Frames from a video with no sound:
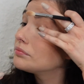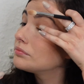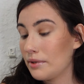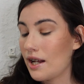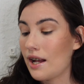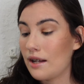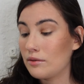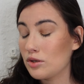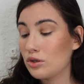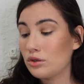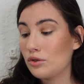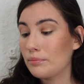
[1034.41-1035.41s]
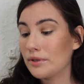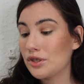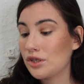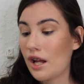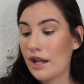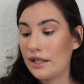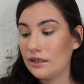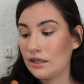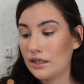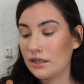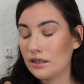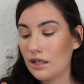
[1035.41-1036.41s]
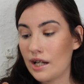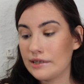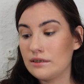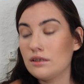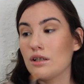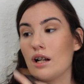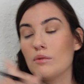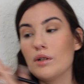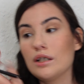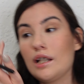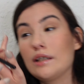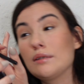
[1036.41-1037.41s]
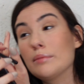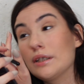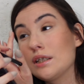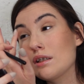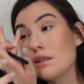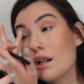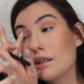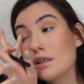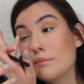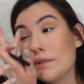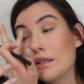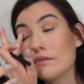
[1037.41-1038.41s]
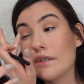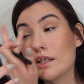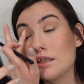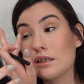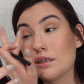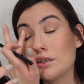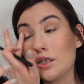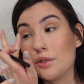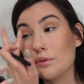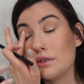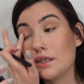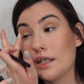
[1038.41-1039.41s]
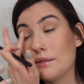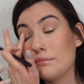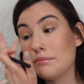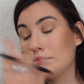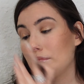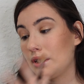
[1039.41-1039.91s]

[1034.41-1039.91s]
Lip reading: But yeah, I was super shy and like I did not want anybody to talk to me if I didn't know them